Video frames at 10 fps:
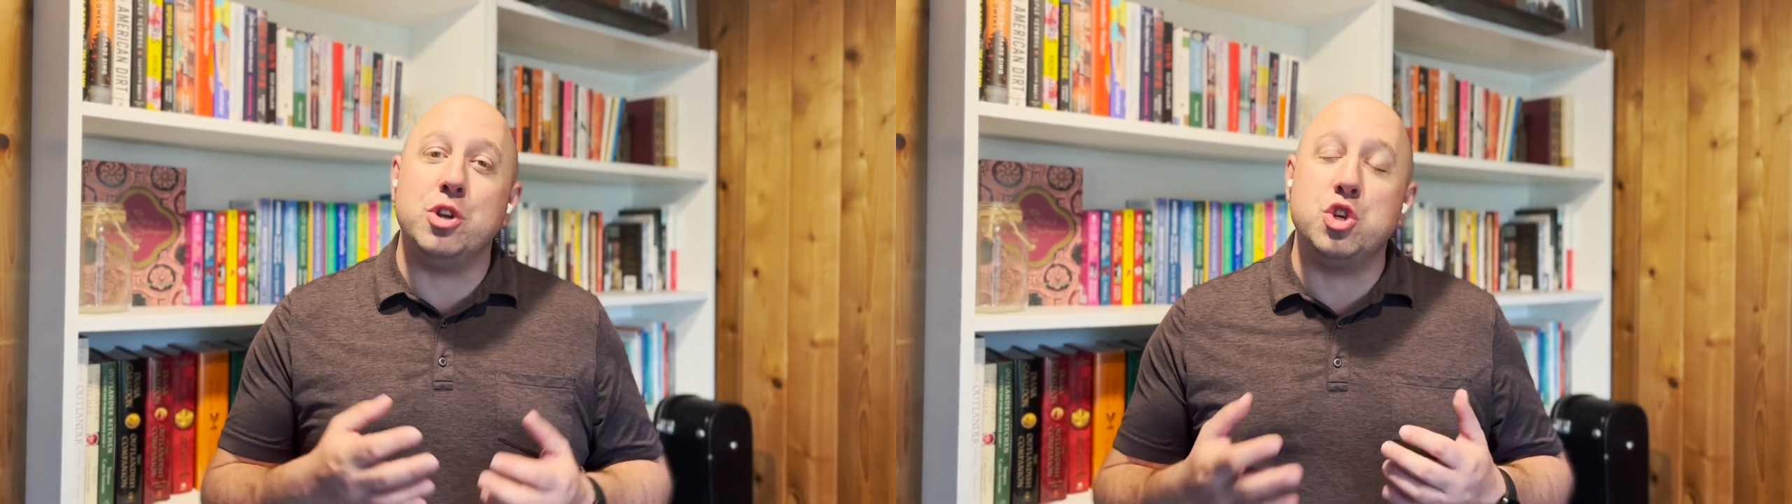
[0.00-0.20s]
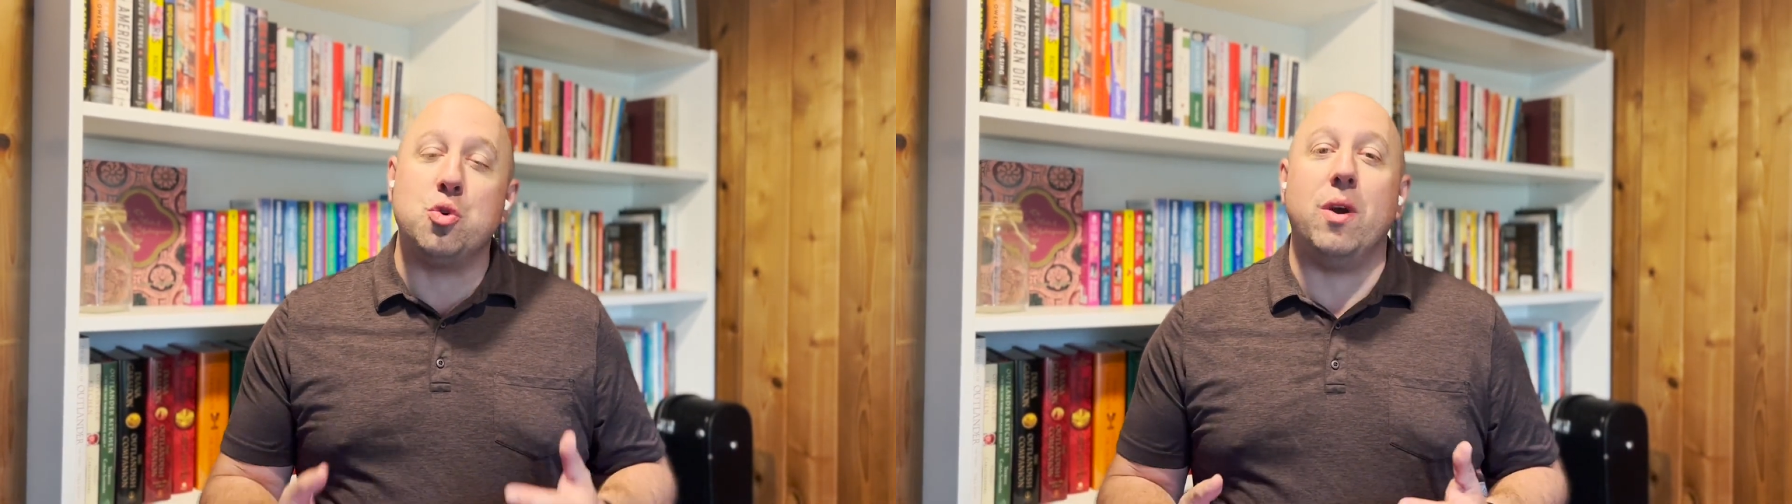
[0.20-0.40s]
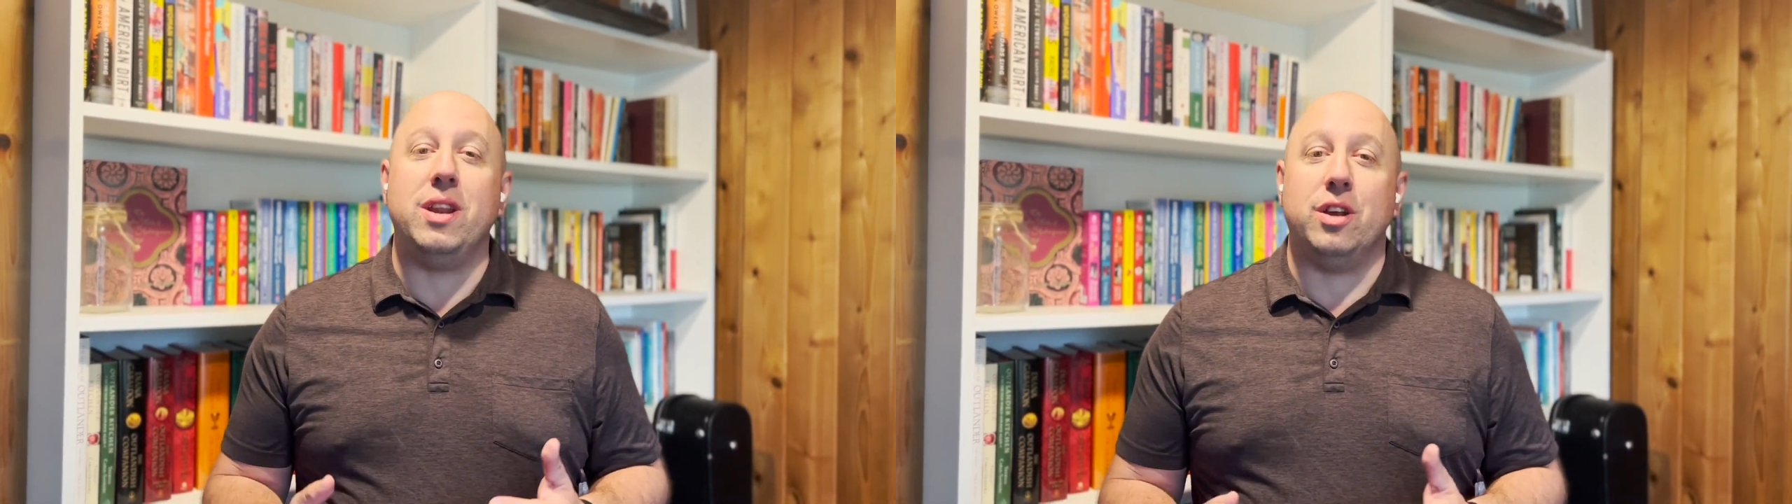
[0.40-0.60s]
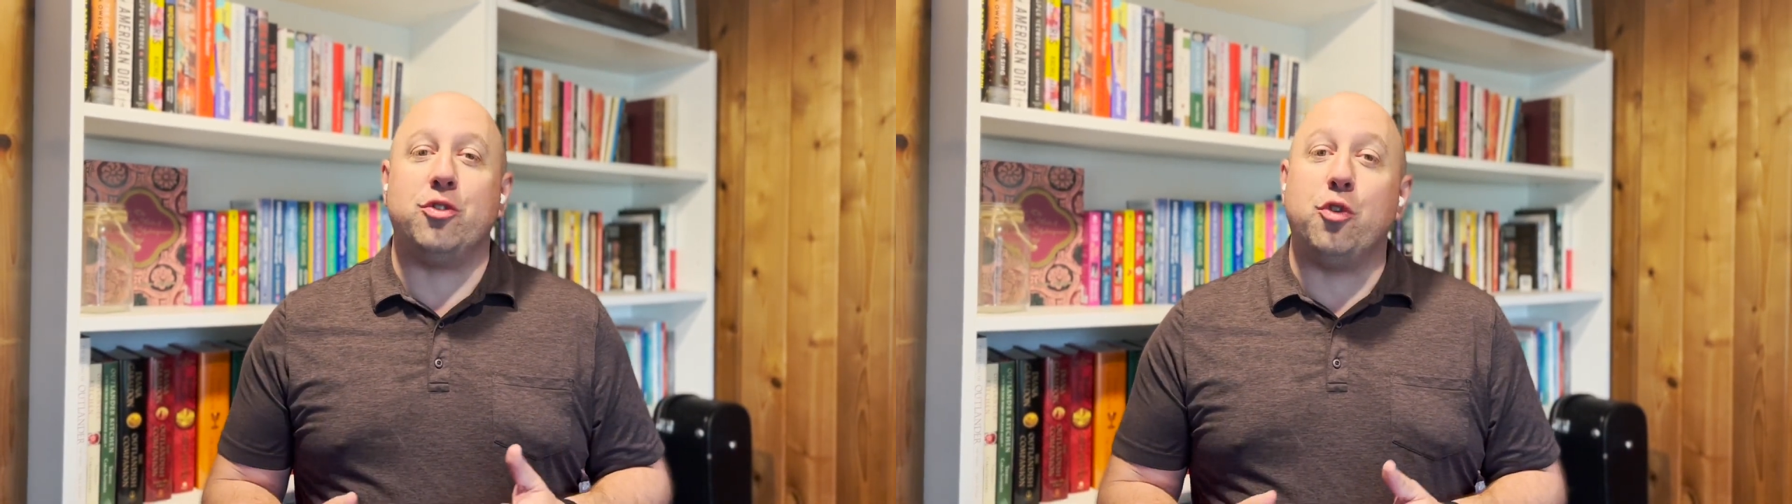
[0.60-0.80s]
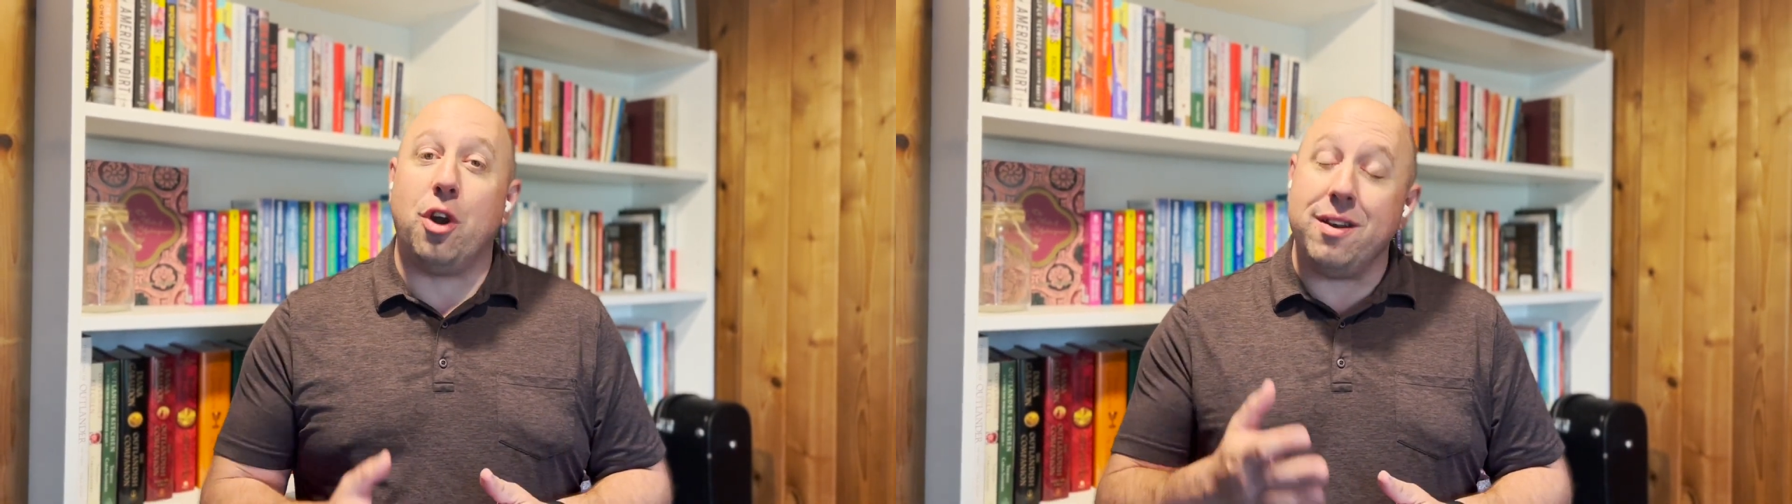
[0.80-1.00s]
join us
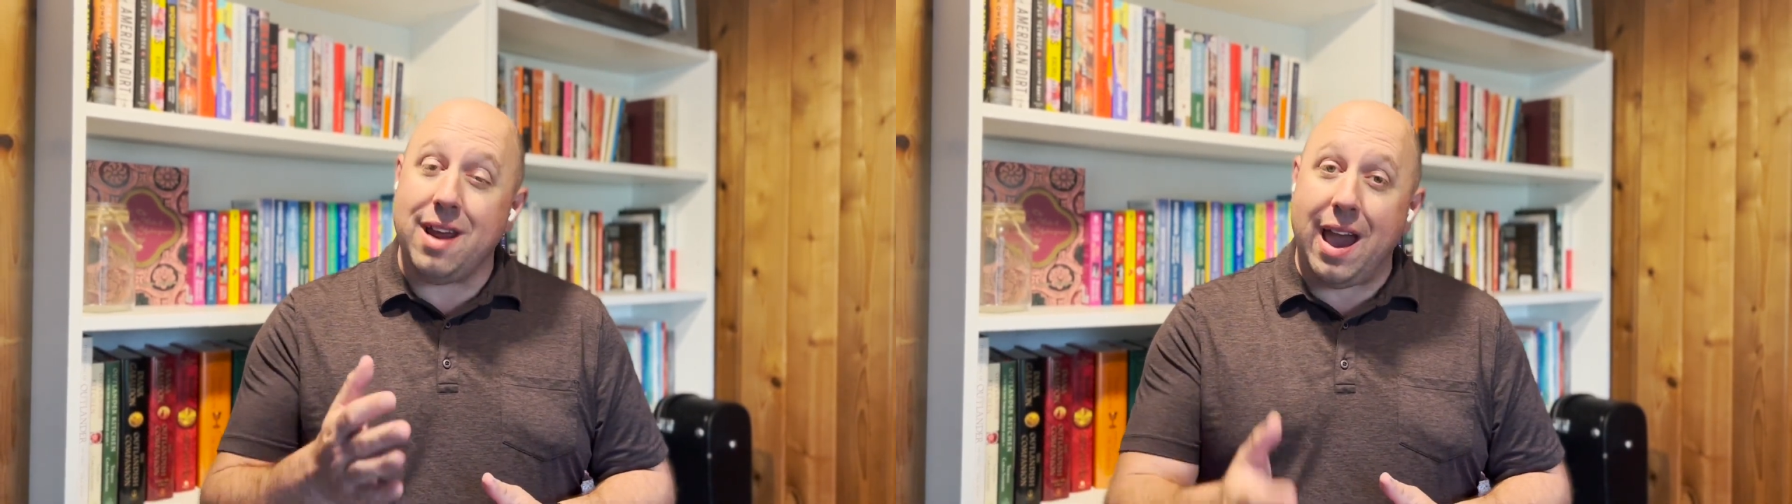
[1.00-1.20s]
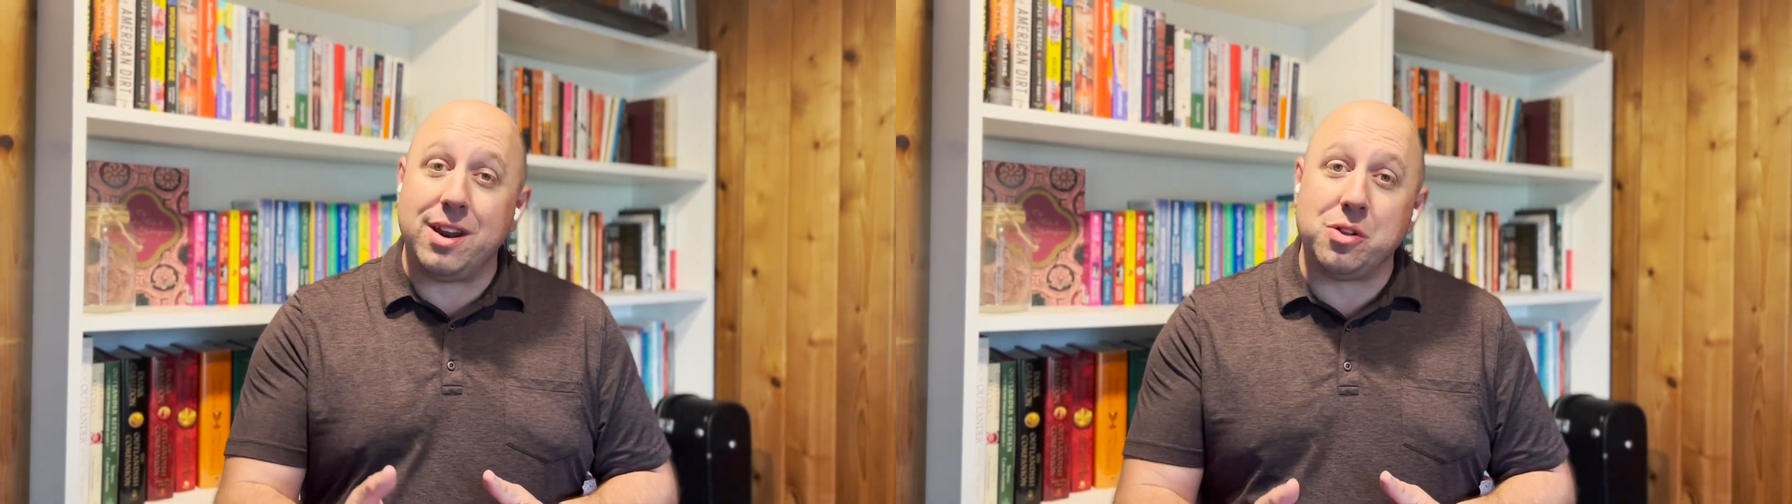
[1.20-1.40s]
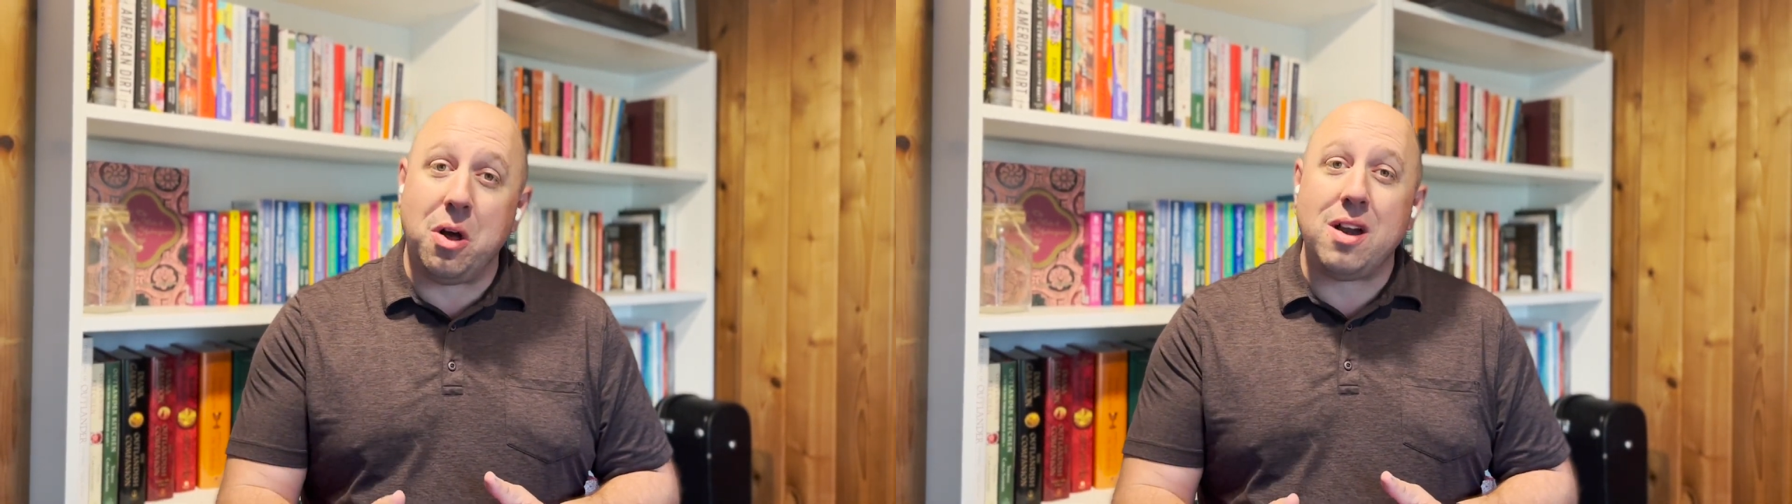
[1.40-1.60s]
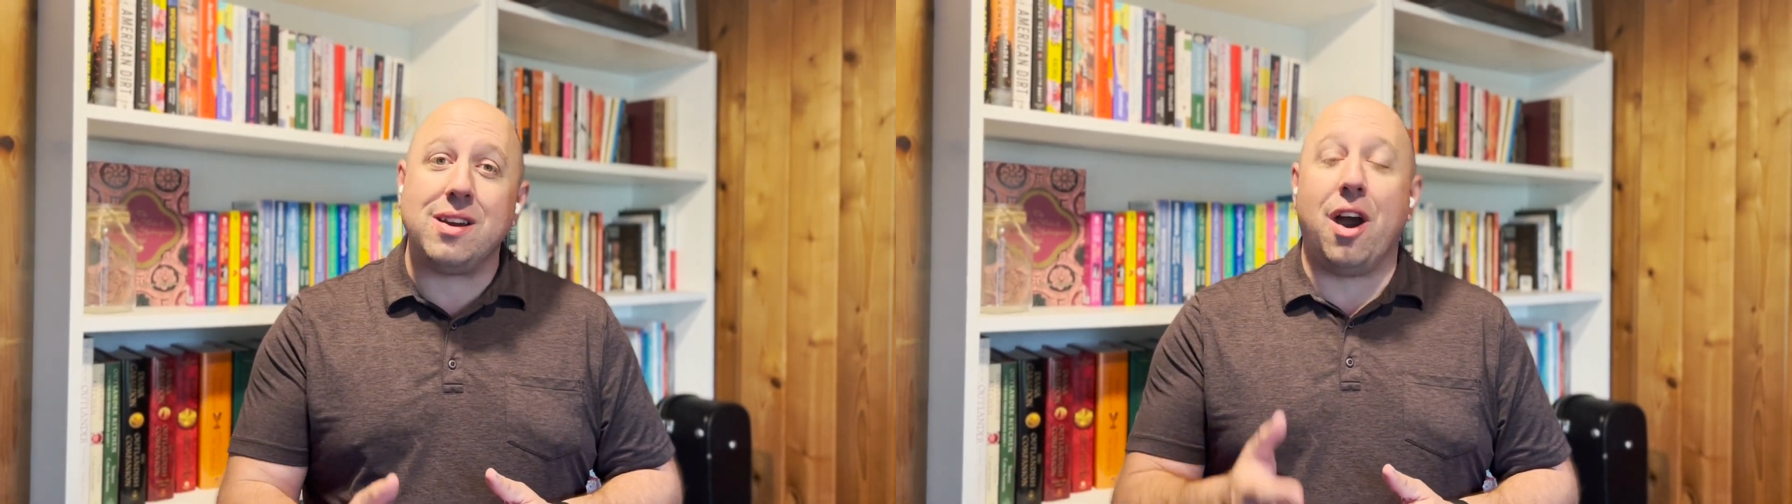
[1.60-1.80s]
for our 9 o'clock,